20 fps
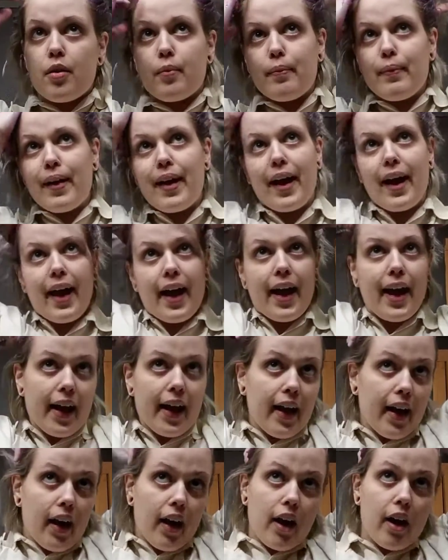my
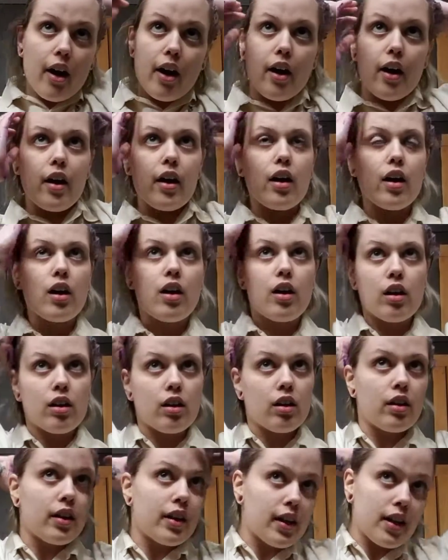hair,
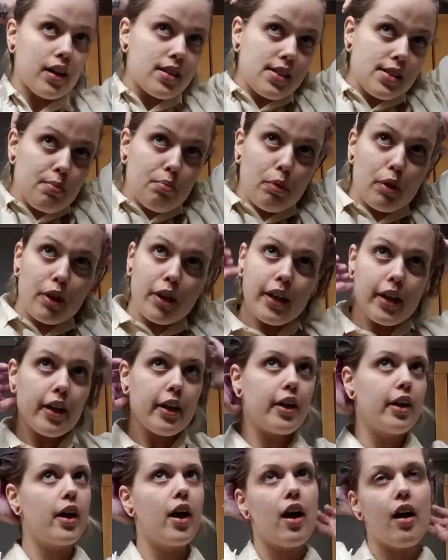get some pretty
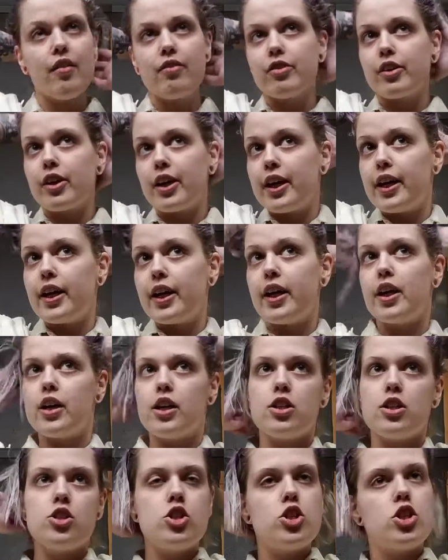good
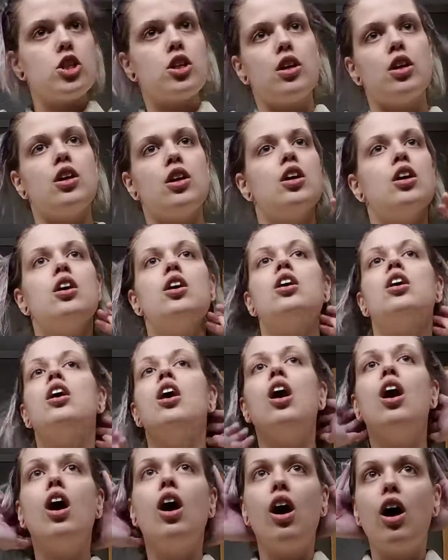coverage.
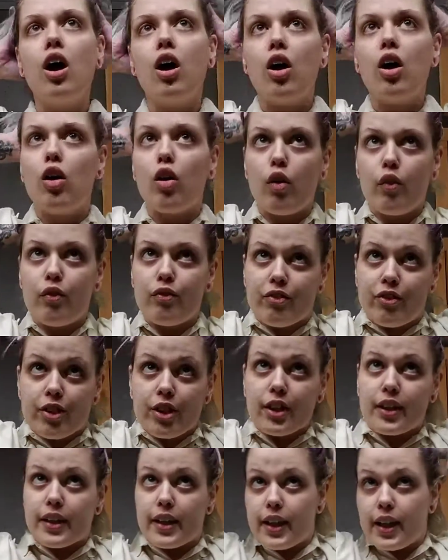
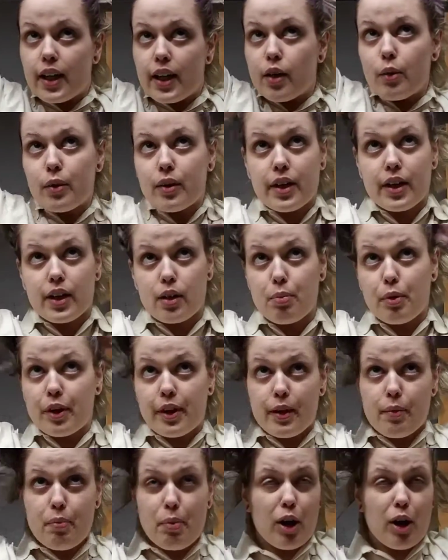Hopefully we'll get a
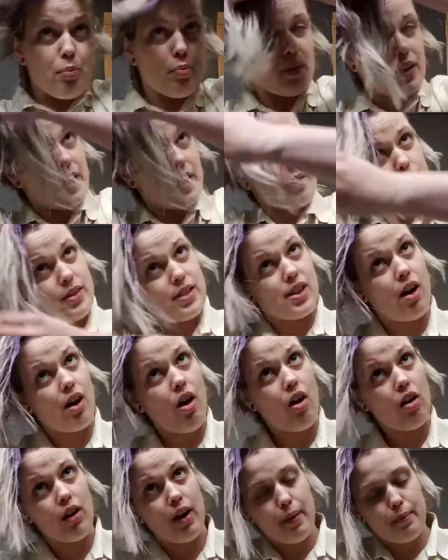pretty purpley
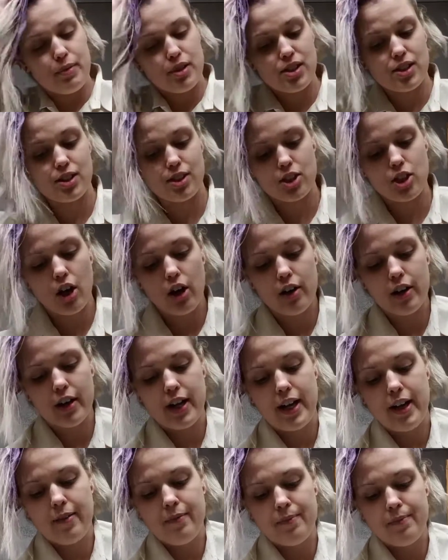result. I'm
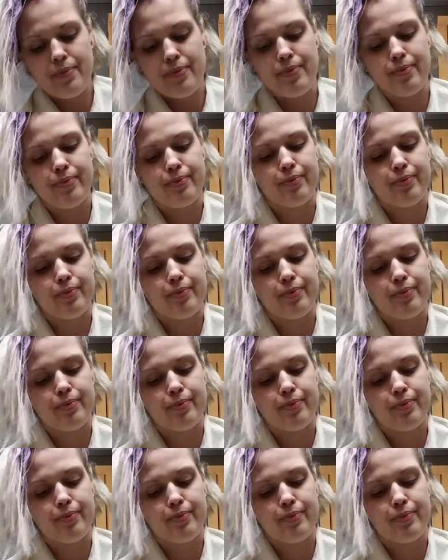starting